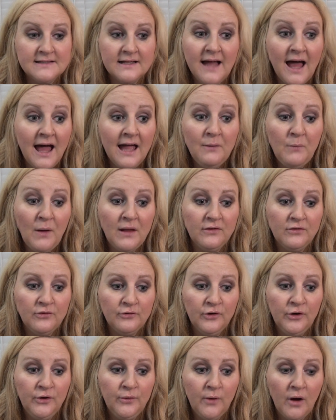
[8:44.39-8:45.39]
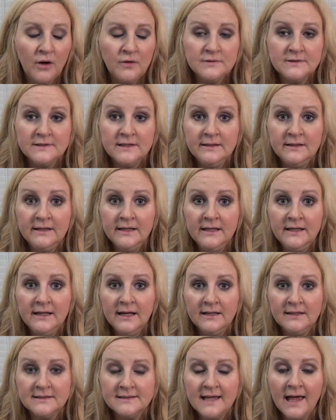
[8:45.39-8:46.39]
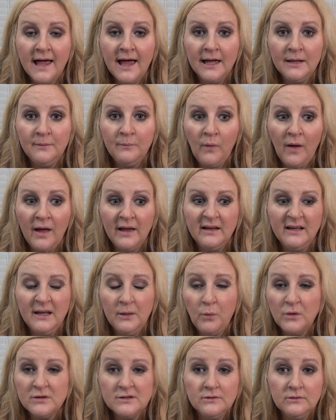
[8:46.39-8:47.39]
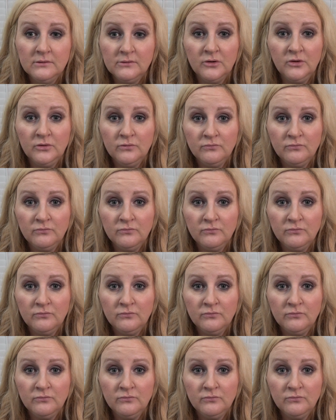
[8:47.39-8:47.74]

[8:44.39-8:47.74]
and I went through OCD in a time when it wasn't